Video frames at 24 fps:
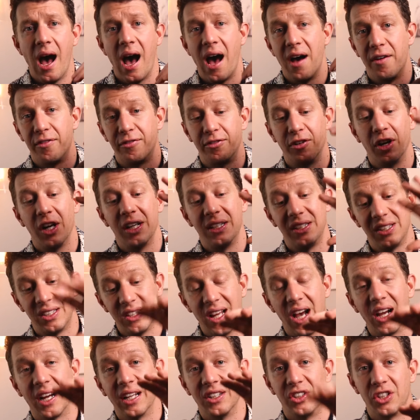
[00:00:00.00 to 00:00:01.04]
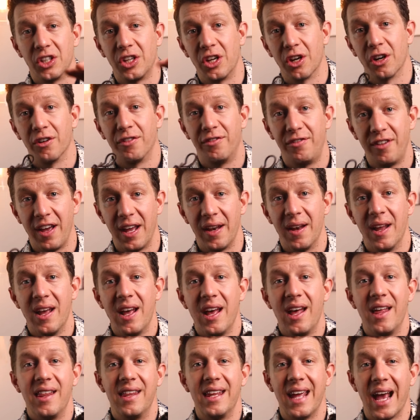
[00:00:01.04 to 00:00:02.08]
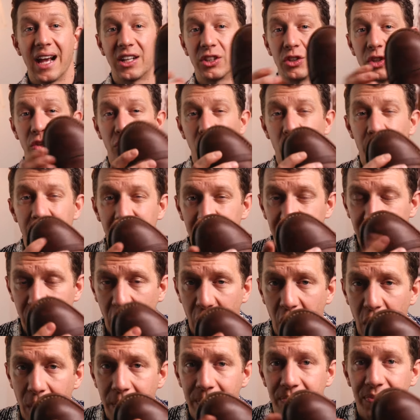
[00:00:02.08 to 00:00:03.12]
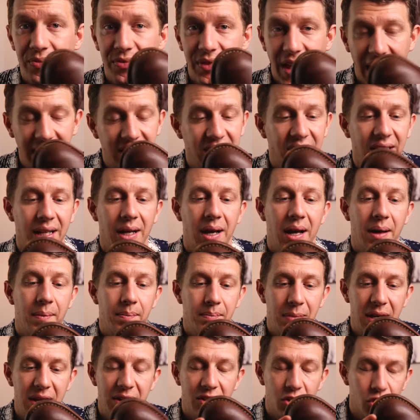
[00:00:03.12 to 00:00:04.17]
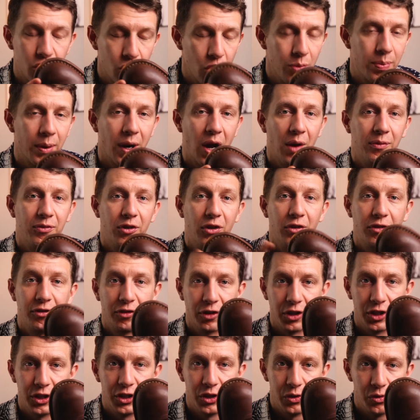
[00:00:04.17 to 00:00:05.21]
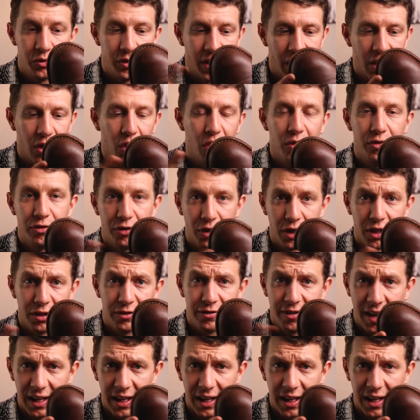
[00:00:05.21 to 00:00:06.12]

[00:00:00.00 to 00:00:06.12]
uh, for a snug and secure fit. The extra room in the toe, that's gonna be super helpful for you narrow-footed